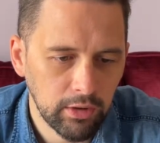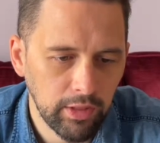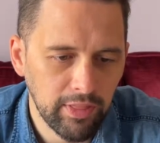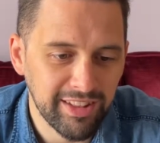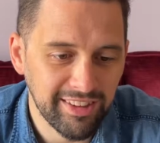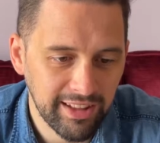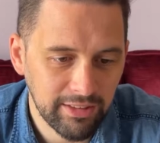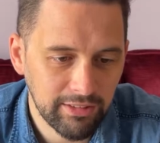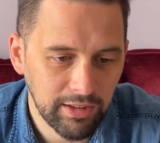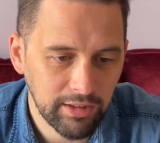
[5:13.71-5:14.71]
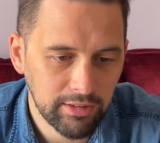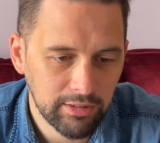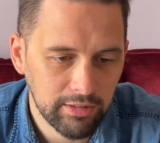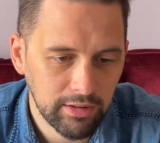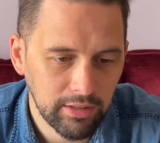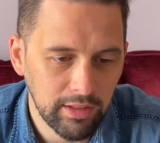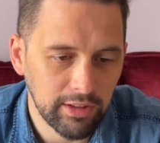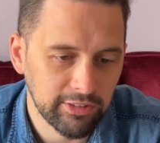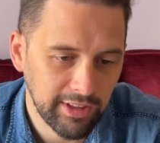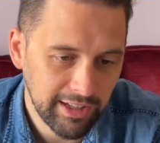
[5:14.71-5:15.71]
then the dentist, the
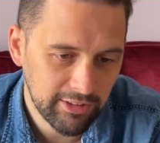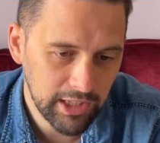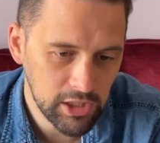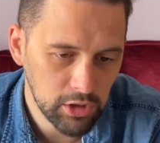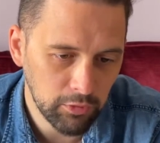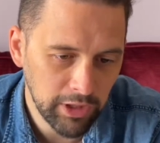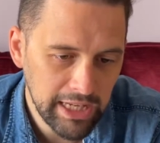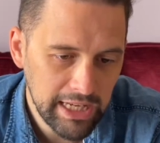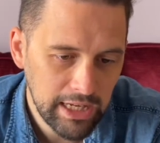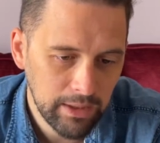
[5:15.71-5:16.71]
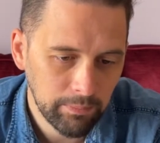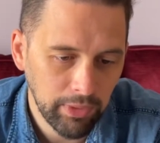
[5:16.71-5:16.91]
estate agent for E,